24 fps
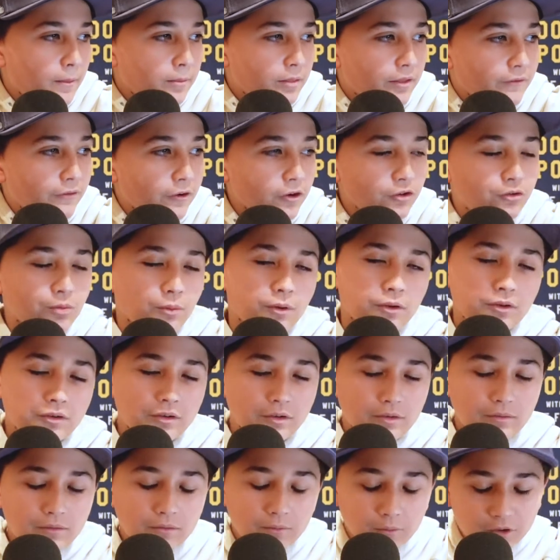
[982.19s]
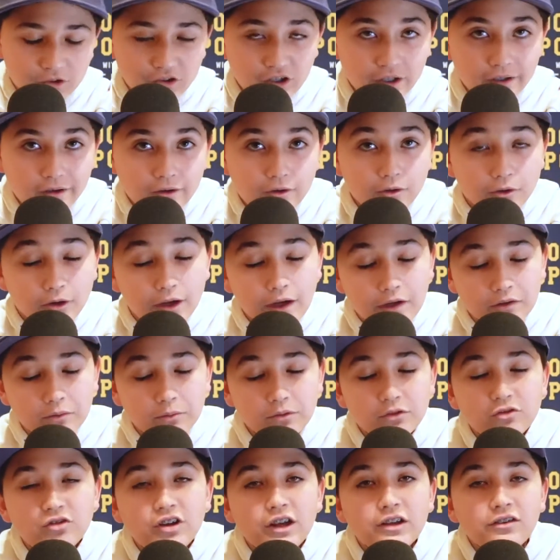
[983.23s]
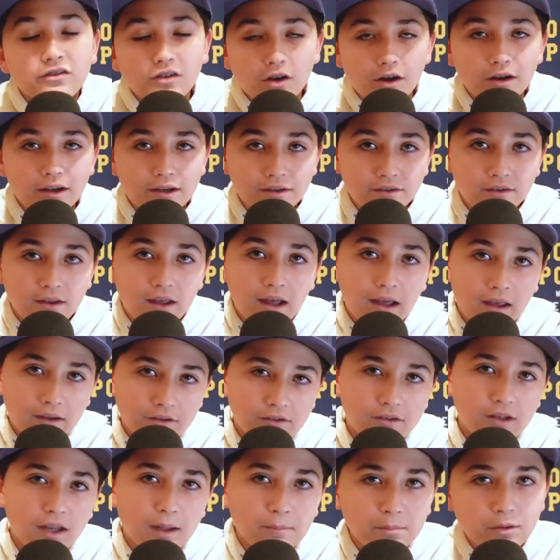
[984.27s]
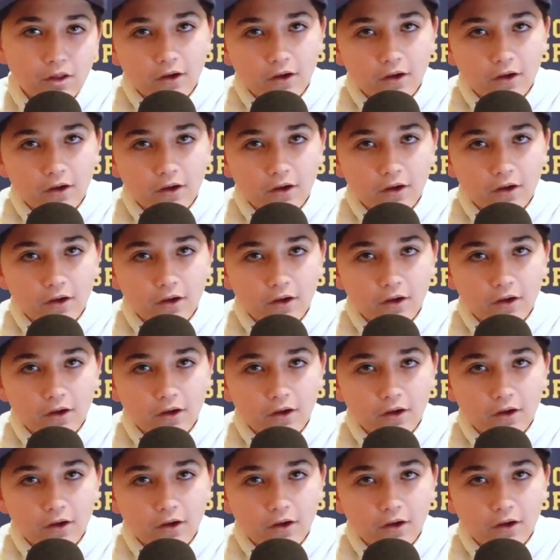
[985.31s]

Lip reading: The first one, which I got correct, was Chase Young as an A+.